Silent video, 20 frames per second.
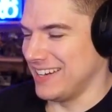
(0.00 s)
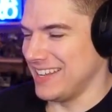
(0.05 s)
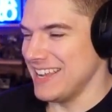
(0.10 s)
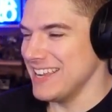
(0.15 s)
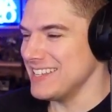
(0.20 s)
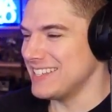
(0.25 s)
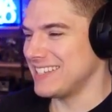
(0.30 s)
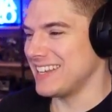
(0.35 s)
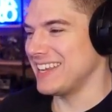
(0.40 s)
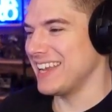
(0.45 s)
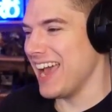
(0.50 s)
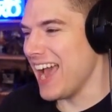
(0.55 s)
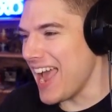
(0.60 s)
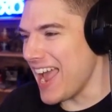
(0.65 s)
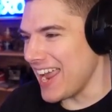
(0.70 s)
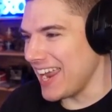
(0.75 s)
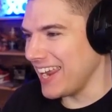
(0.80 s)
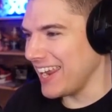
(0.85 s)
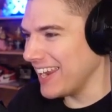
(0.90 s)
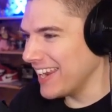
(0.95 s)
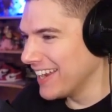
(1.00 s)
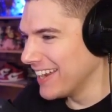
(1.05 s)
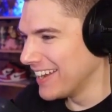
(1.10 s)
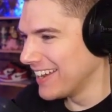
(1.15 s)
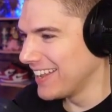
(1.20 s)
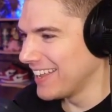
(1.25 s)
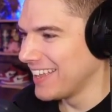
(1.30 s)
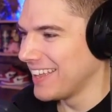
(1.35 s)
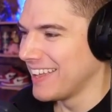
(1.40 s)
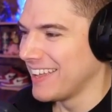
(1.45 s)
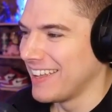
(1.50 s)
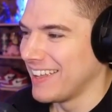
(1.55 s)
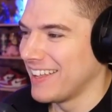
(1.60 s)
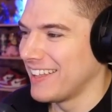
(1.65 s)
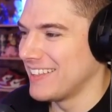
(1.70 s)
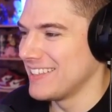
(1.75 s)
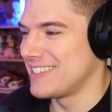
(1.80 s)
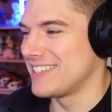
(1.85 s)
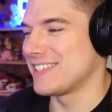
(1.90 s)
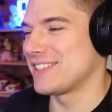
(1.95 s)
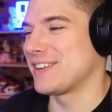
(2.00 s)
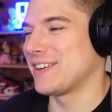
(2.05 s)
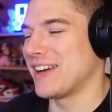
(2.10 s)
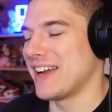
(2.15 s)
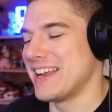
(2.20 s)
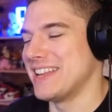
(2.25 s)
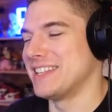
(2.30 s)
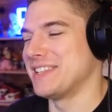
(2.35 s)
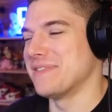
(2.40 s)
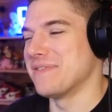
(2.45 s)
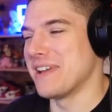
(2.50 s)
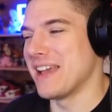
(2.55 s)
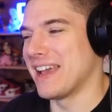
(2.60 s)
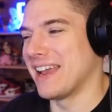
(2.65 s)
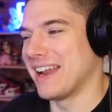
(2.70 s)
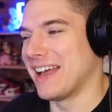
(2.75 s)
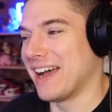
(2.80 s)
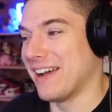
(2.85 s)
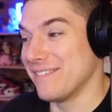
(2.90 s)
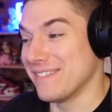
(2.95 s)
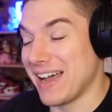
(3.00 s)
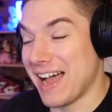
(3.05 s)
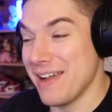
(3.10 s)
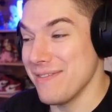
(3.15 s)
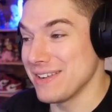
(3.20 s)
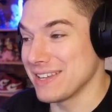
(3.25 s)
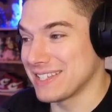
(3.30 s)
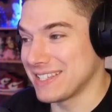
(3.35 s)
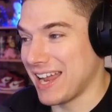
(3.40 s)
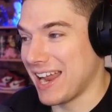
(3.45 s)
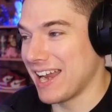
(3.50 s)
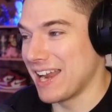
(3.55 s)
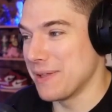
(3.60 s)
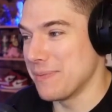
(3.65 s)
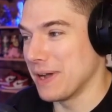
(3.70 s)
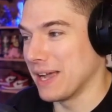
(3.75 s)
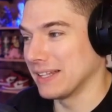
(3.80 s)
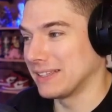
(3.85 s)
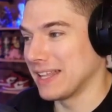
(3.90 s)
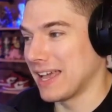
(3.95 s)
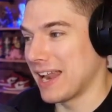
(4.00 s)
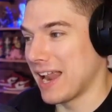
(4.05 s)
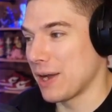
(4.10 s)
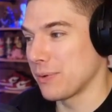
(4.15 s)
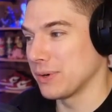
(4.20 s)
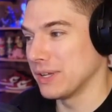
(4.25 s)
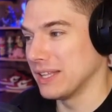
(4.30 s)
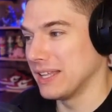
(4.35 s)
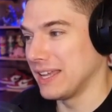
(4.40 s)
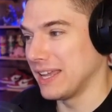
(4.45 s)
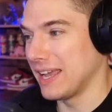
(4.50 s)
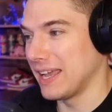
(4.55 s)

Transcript: easy A. Eh? This is crazy, man. I'm, I'm excited about that. I really